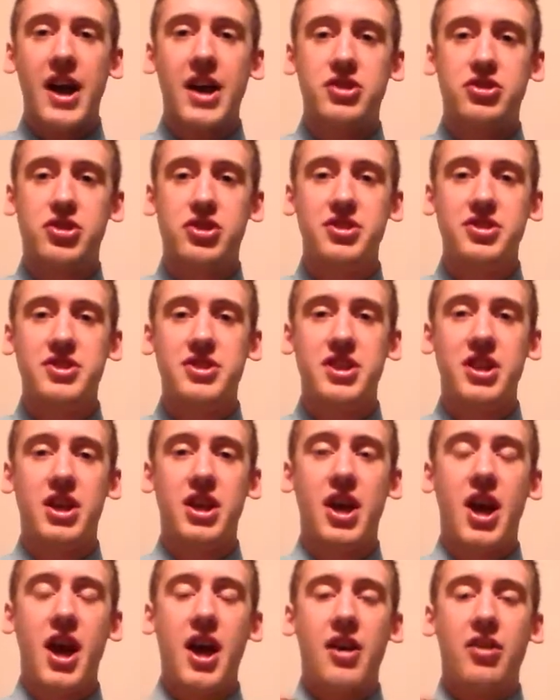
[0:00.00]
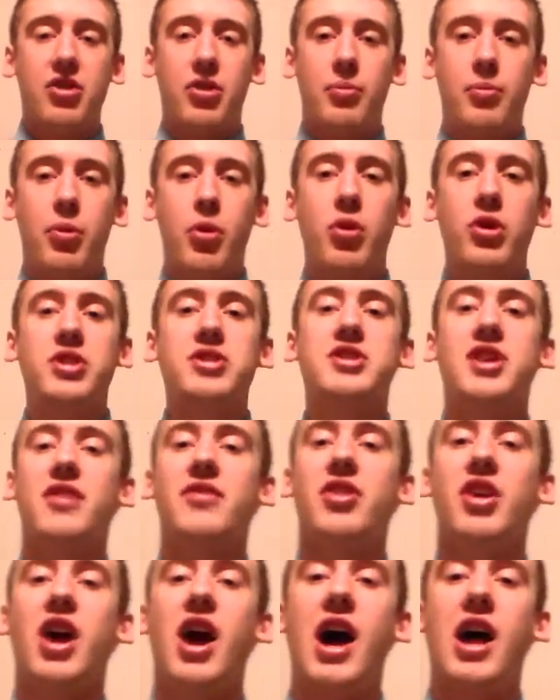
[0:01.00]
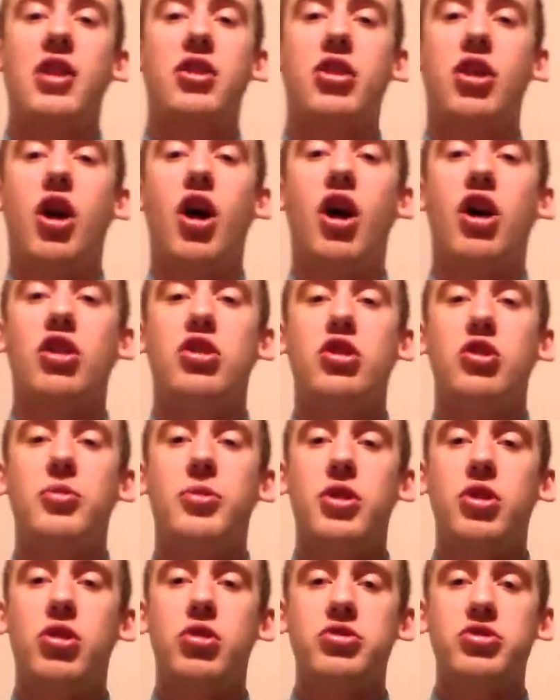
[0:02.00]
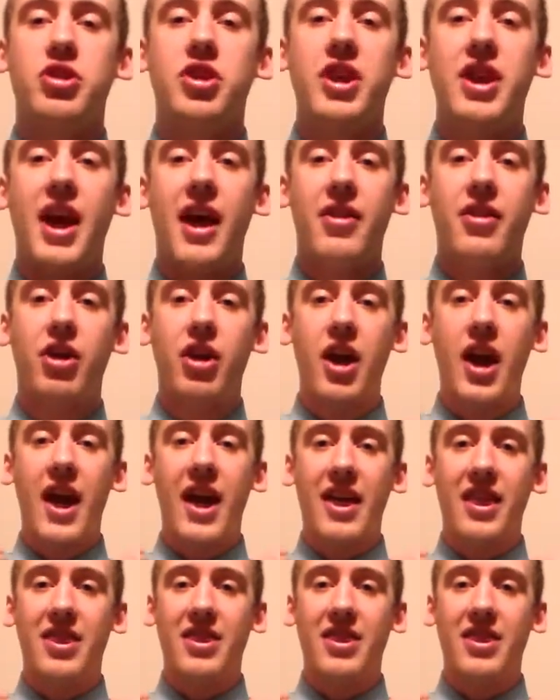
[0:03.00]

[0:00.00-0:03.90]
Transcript: As you can see, the points of the collar are a little bit closer together